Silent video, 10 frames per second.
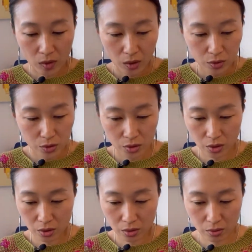
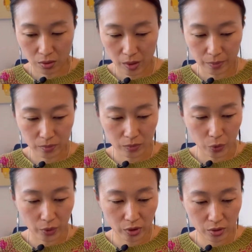So I'm
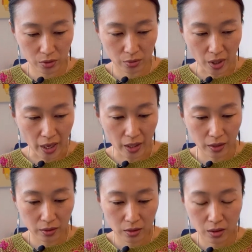going to do
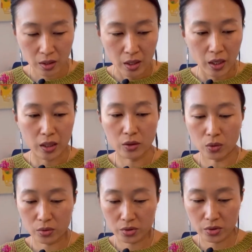that. And
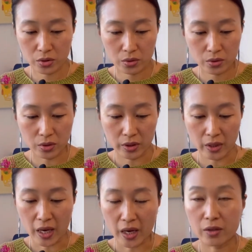also the
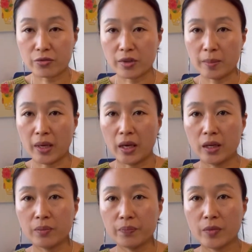neck
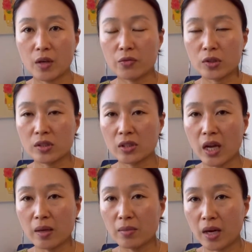ribbing. First
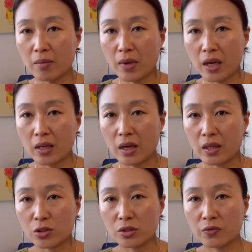time I made it,
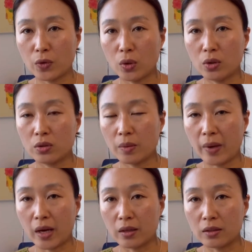I just followed the
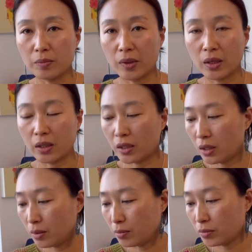pattern, but
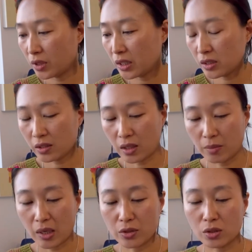this
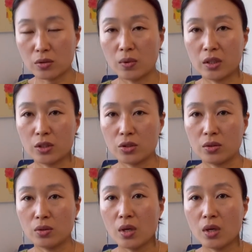time I just wanted to